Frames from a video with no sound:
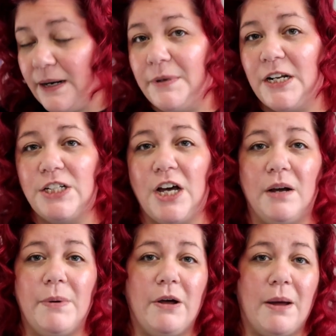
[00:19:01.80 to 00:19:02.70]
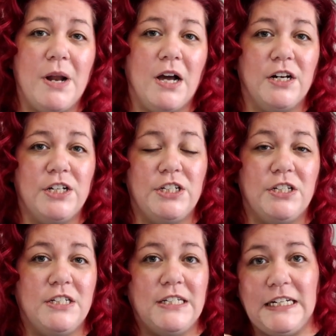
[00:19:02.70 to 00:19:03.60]
that I'm going to talk about, I'm not going to
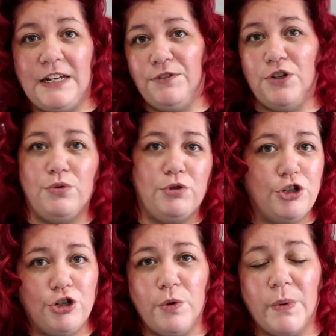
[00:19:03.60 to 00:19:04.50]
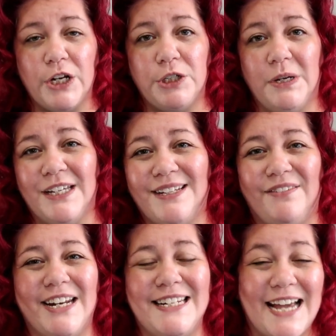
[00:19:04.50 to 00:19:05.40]
give you too much because I have
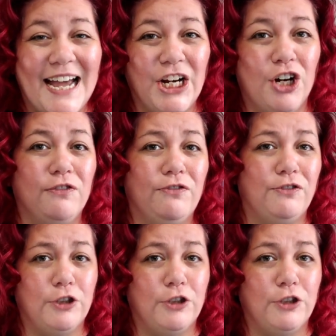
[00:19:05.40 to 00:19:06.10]
an entire